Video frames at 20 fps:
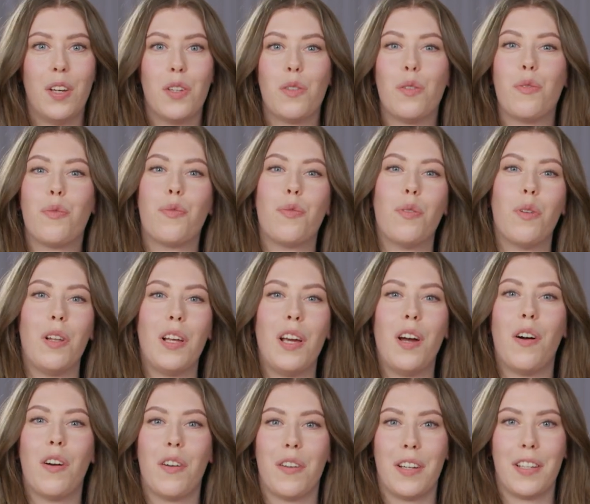To fully
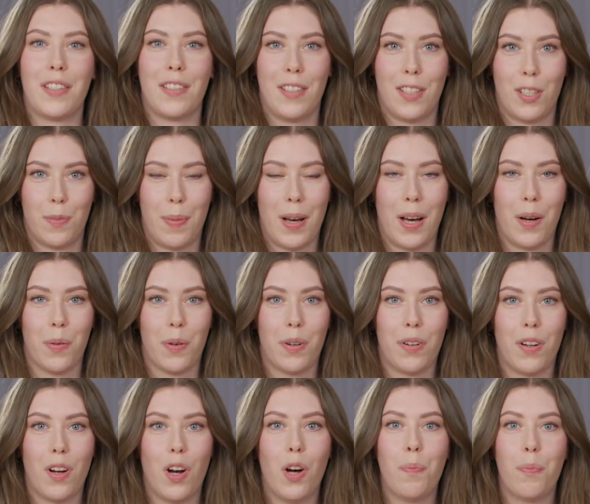harness this
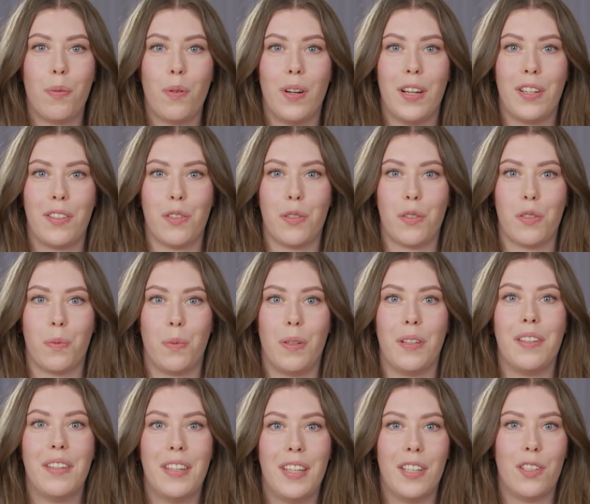power, operators will
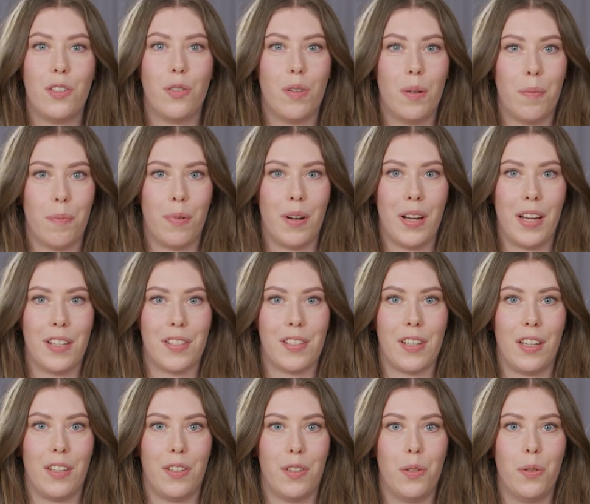need to embrace
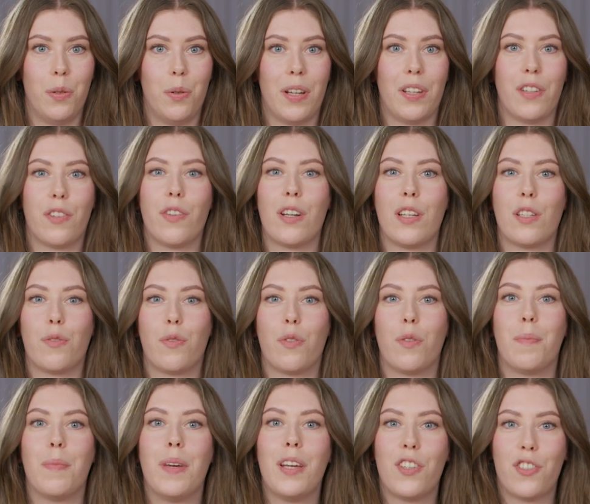a new and
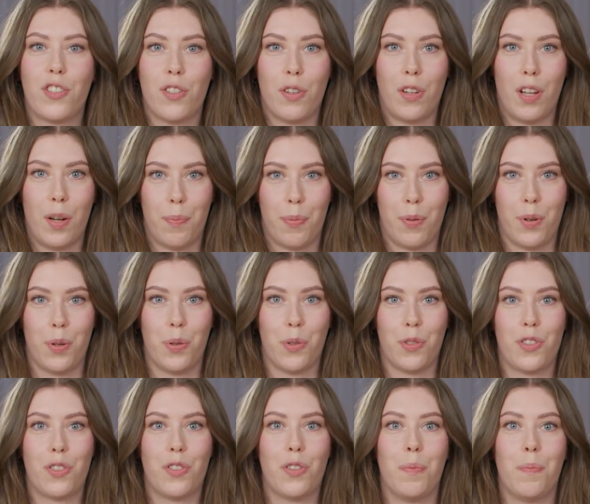transformational
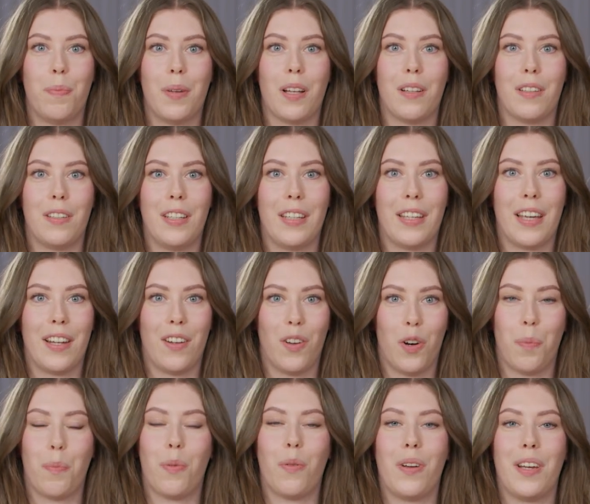approach to building and
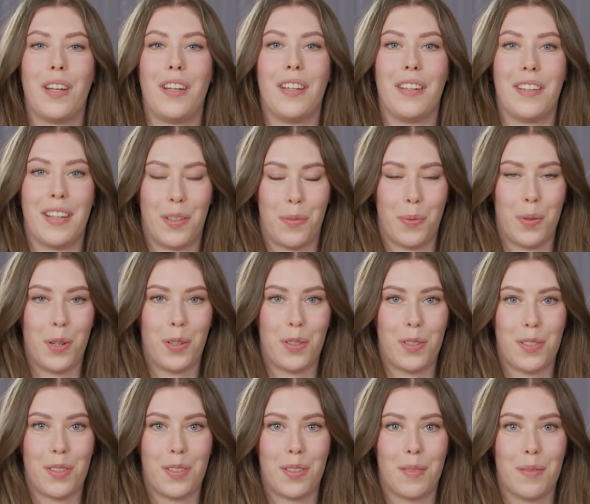operating
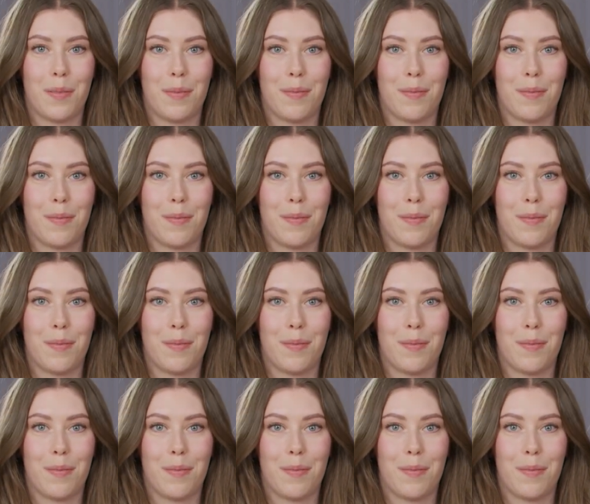networks.